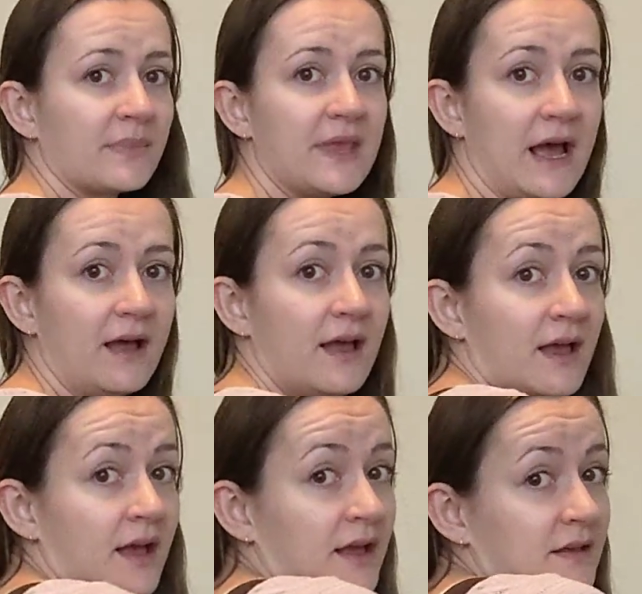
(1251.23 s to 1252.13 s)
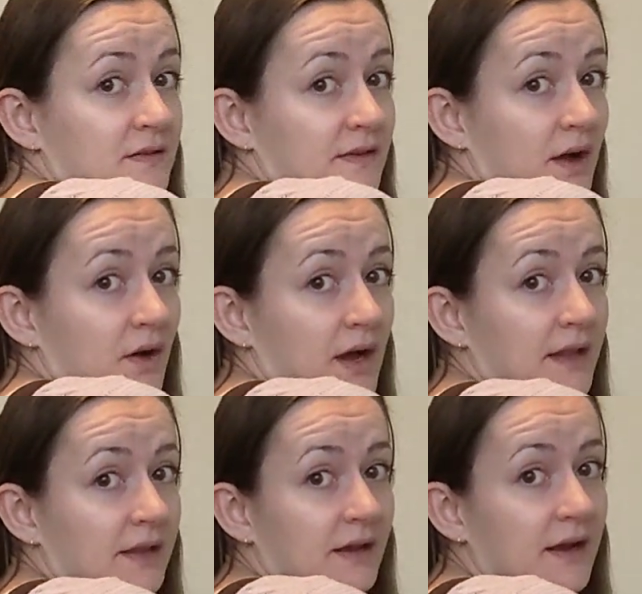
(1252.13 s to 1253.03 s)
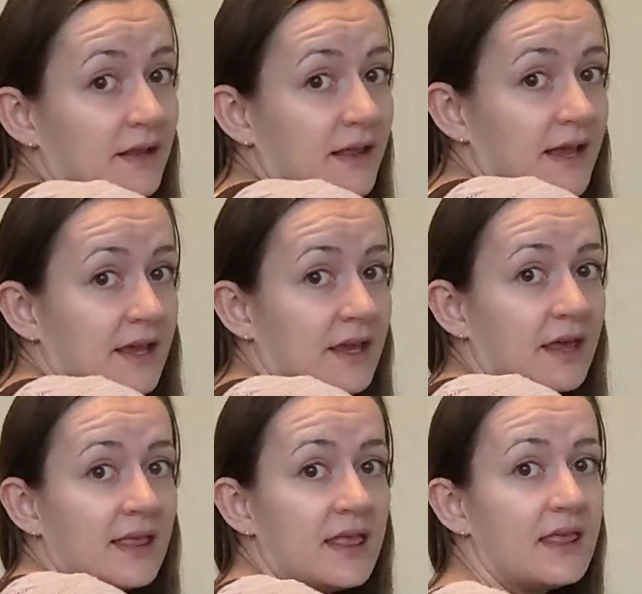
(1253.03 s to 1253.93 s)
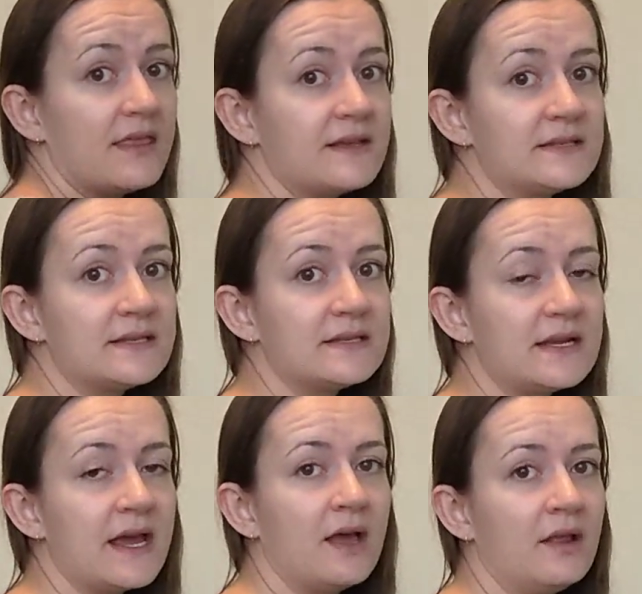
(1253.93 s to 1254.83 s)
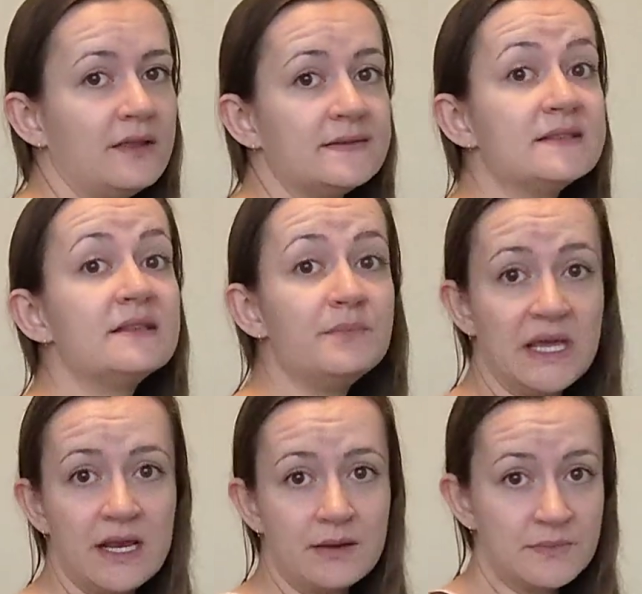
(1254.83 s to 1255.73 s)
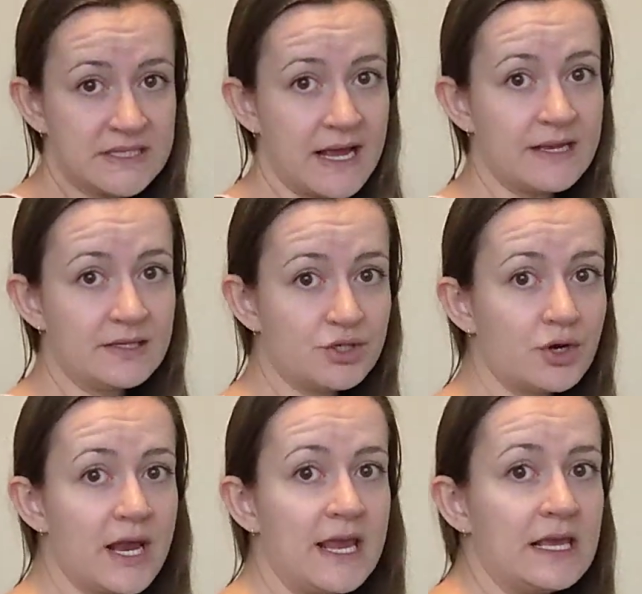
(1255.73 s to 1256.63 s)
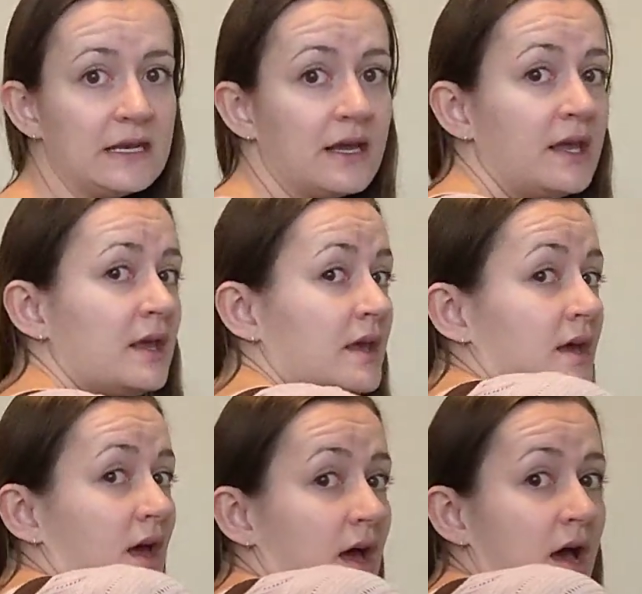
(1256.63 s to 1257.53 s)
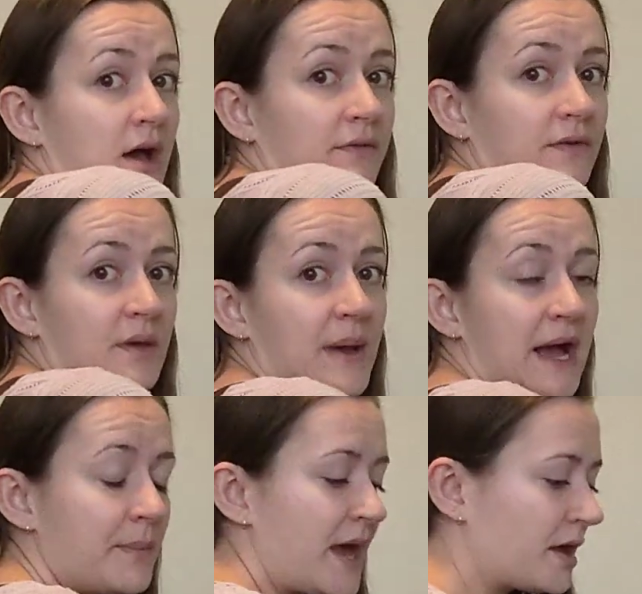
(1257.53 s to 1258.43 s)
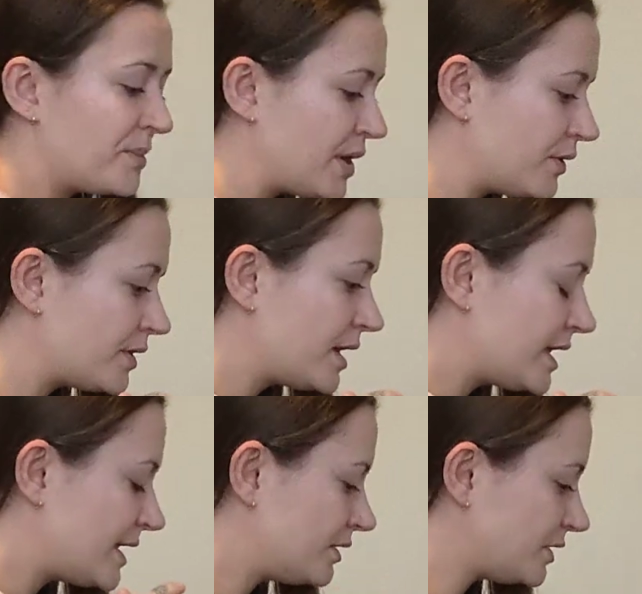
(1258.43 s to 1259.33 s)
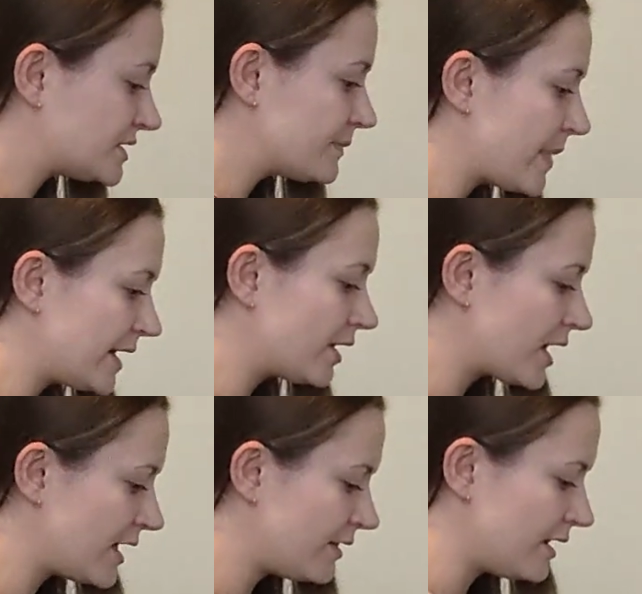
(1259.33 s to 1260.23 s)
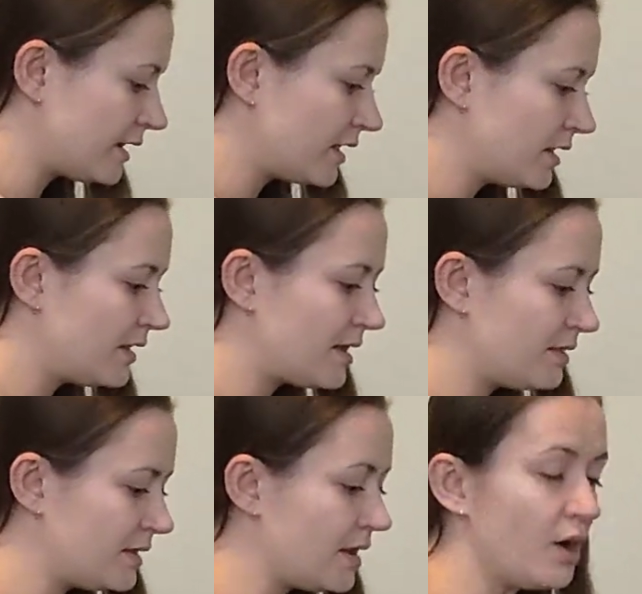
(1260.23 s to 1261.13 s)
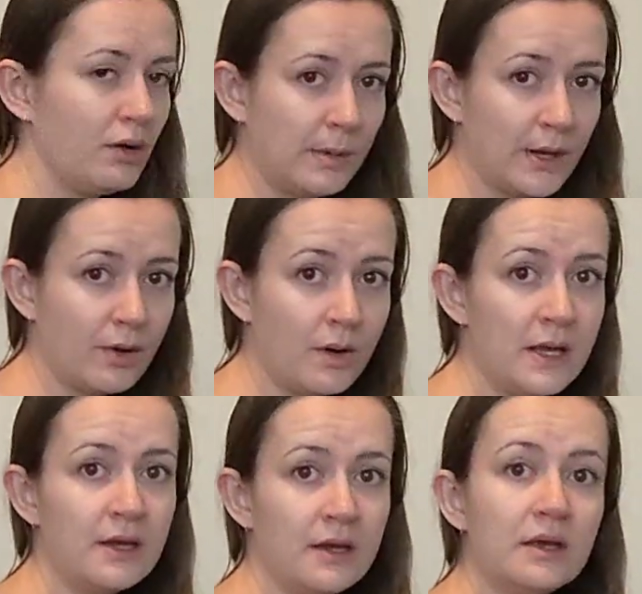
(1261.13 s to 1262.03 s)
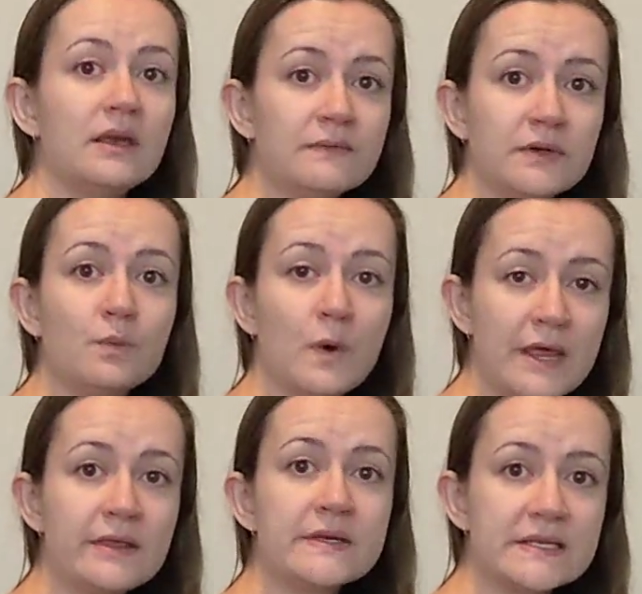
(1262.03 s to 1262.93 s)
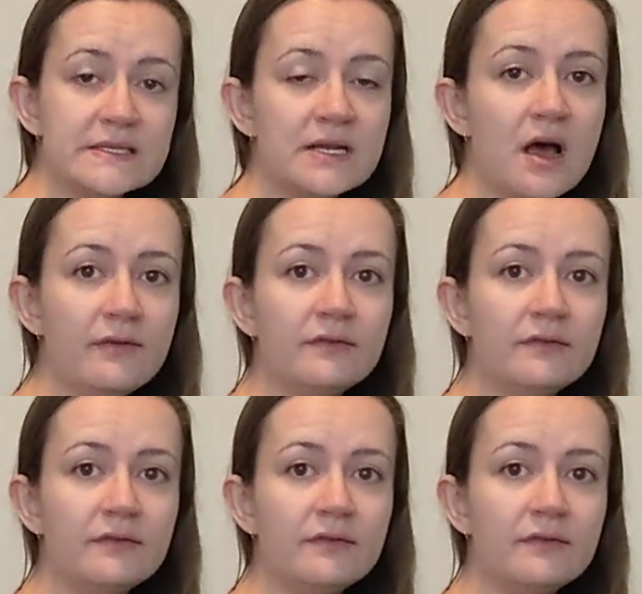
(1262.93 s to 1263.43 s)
yeah. So I like this style. This is the medium size train for the backpack mode. It looks better, I think, than the Hobo, even with stuff